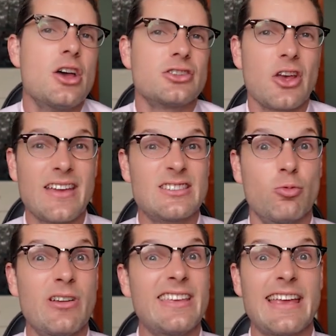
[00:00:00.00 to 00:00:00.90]
So there's a
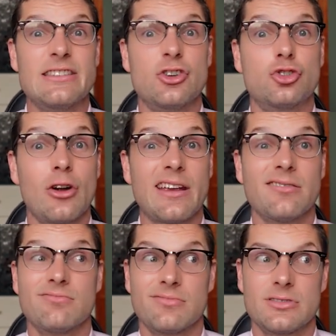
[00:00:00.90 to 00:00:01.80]
really easy trick
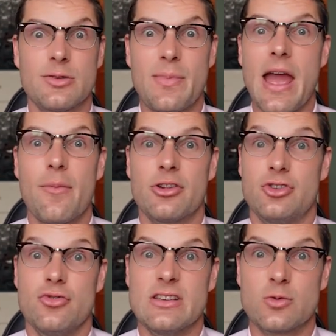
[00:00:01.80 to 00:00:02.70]
to be able to
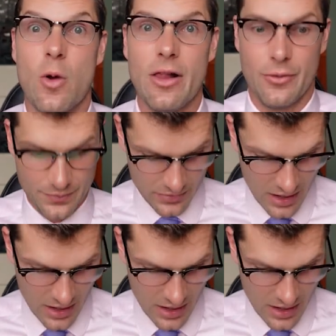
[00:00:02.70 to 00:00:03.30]
do this well.